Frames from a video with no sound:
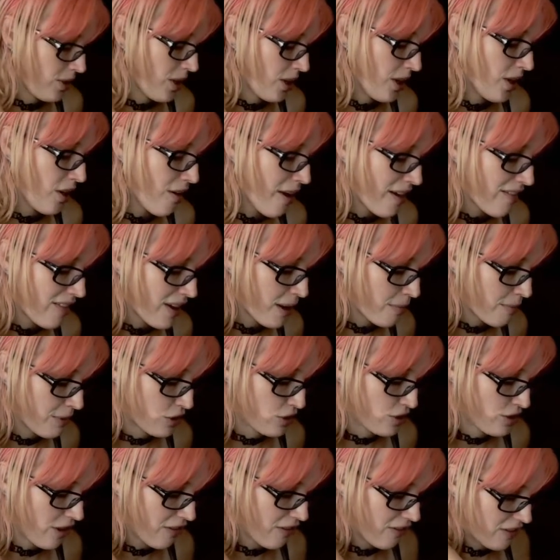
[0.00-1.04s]
I don't have that much
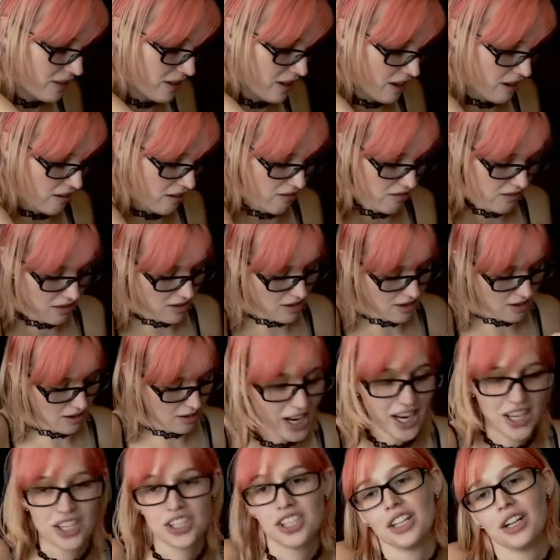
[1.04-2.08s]
stuff in there, I don't think.
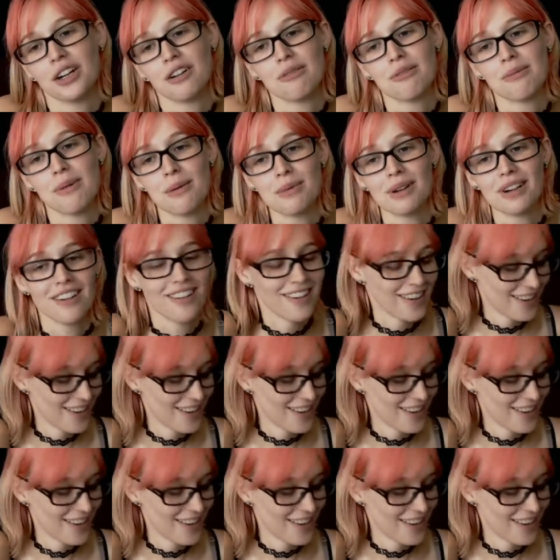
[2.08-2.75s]
Actually, don't remember.